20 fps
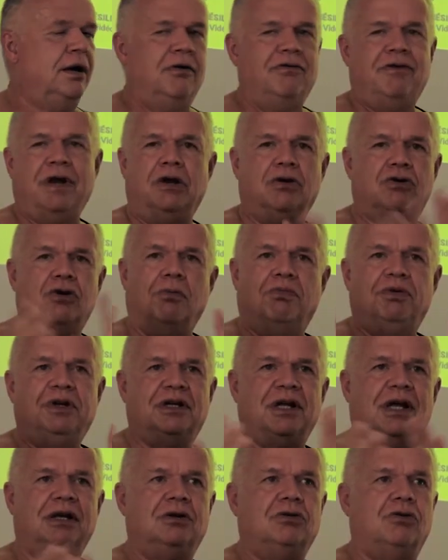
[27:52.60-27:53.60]
Very
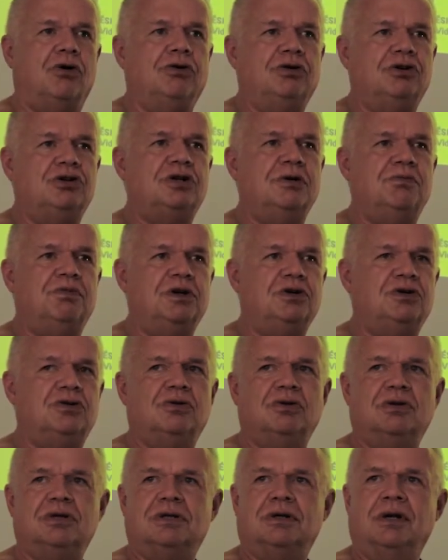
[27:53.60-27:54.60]
complicated ownership
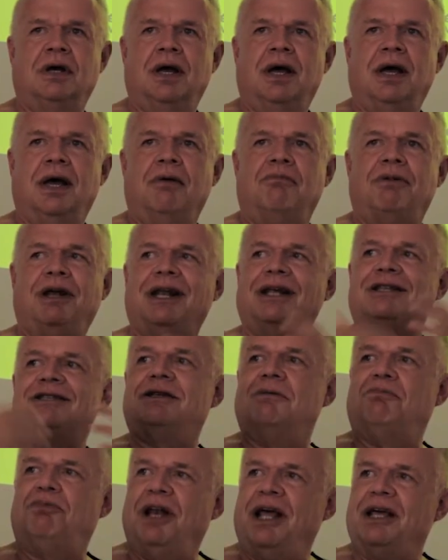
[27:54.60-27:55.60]
issues, but that's
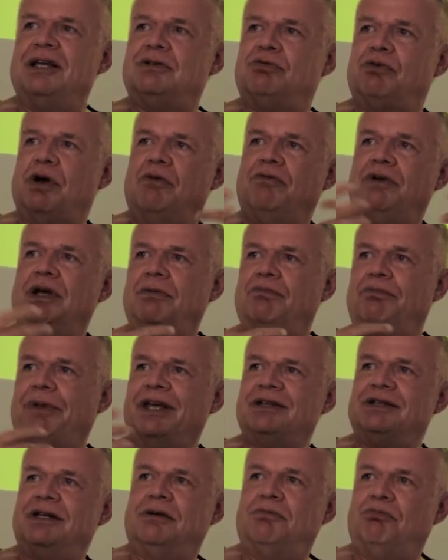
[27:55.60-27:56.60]
the place where we are
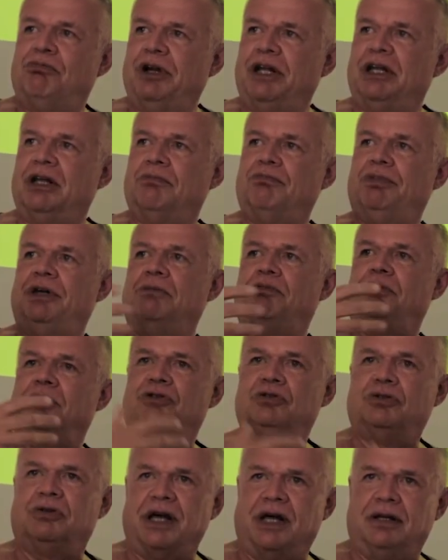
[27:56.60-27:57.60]
basically bringing people
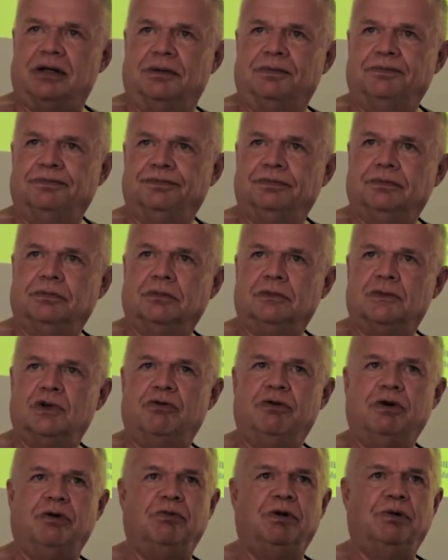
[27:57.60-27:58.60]
together. So
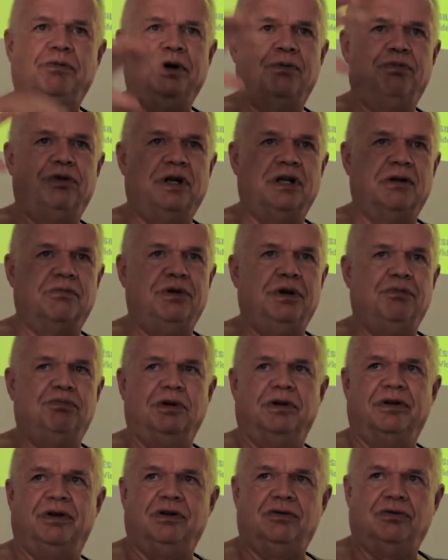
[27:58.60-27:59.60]
we will be bringing
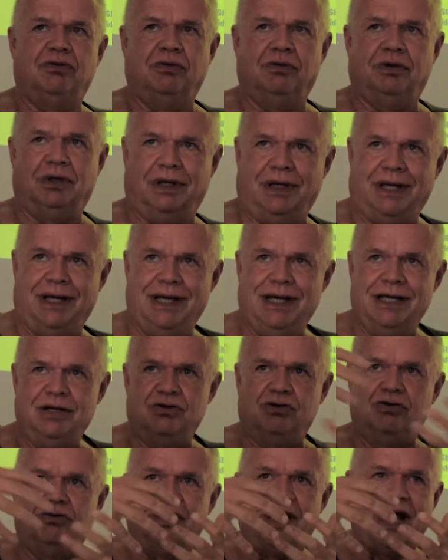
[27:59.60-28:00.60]
people
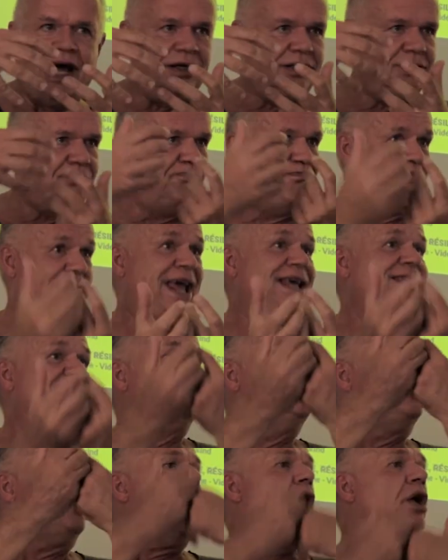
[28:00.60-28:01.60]
into that
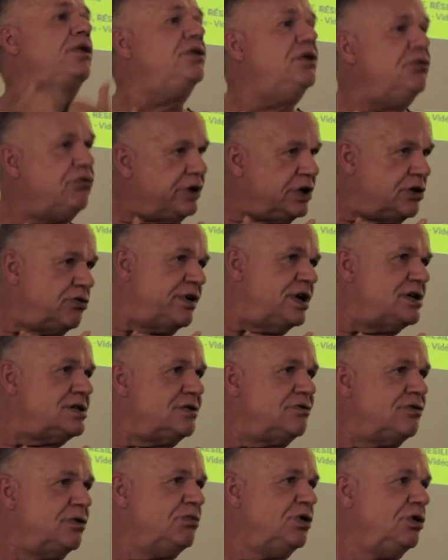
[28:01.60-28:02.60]
based on the
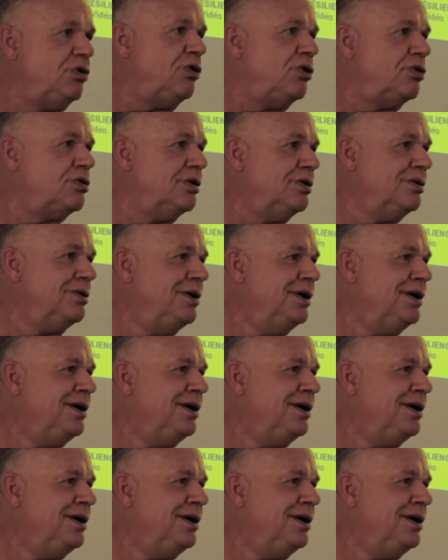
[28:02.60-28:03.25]
requests from the local